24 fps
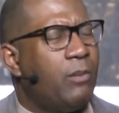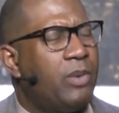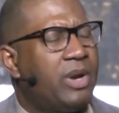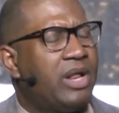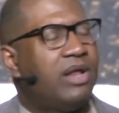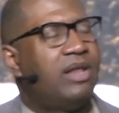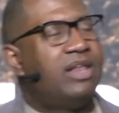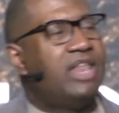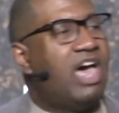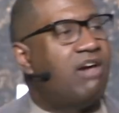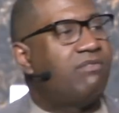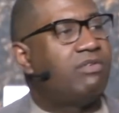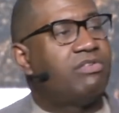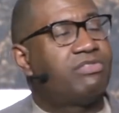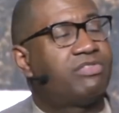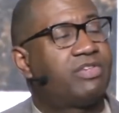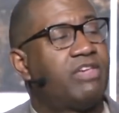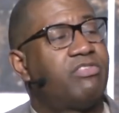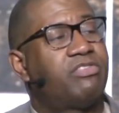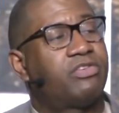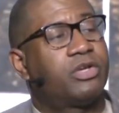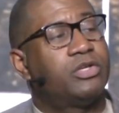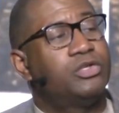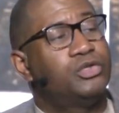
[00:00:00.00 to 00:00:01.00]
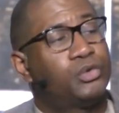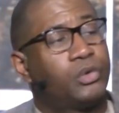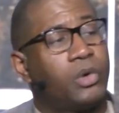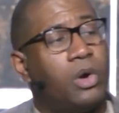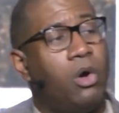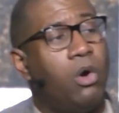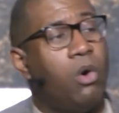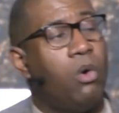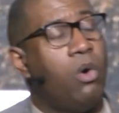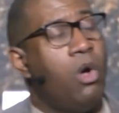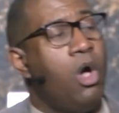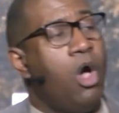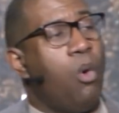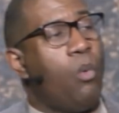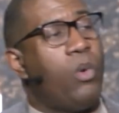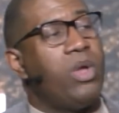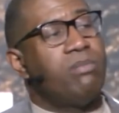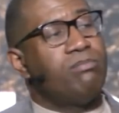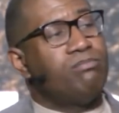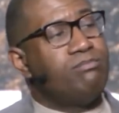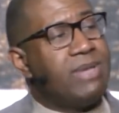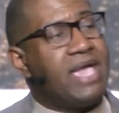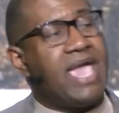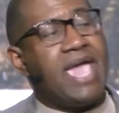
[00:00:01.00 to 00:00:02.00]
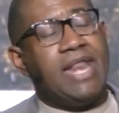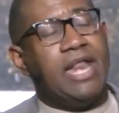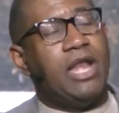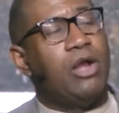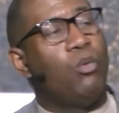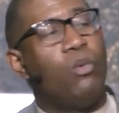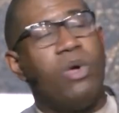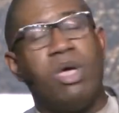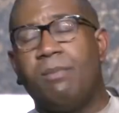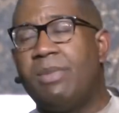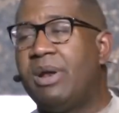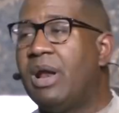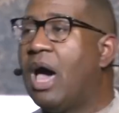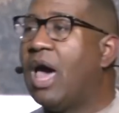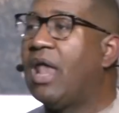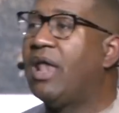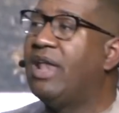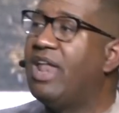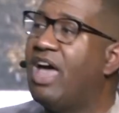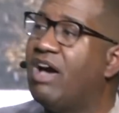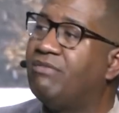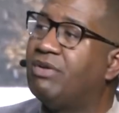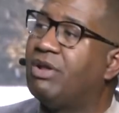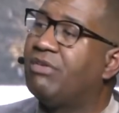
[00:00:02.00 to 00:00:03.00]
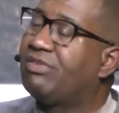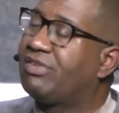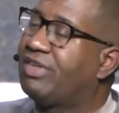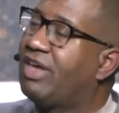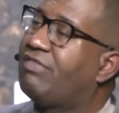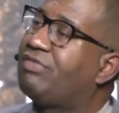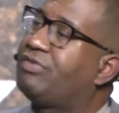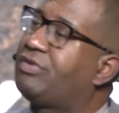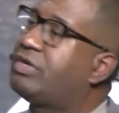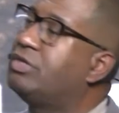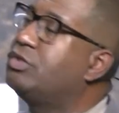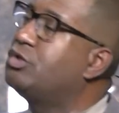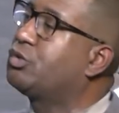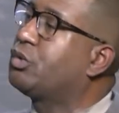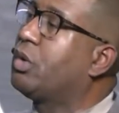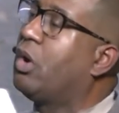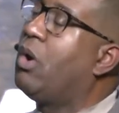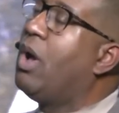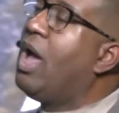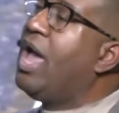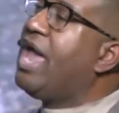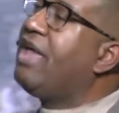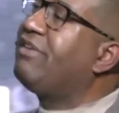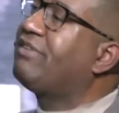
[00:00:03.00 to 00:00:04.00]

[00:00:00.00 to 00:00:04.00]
with a level of self-control with men and women, a level of self-control.